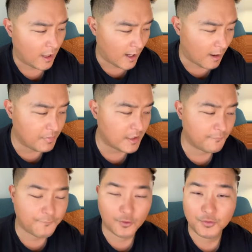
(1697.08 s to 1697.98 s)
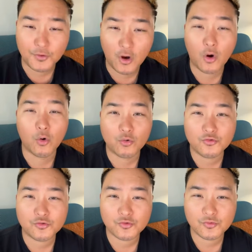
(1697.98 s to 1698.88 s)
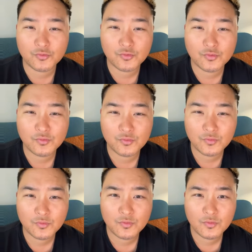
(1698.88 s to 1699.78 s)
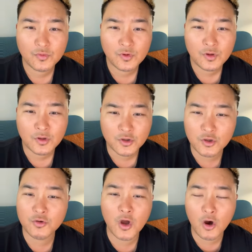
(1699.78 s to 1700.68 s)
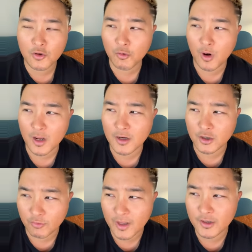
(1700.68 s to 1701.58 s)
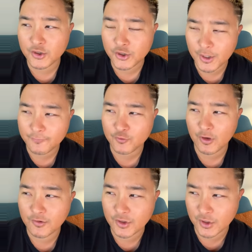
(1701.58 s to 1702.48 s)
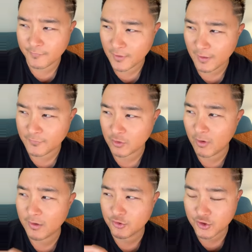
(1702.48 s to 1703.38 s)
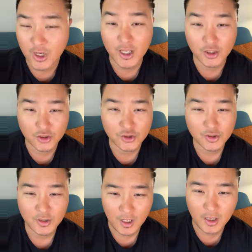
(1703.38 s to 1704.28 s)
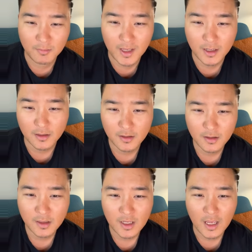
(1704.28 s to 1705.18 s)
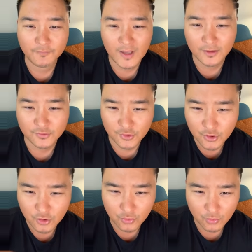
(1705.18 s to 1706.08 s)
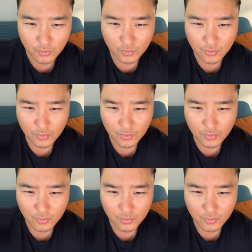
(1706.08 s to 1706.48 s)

And I believe for those, you know you are in the greatest shift, transition of your life, the greatest change. Amen. If that's you,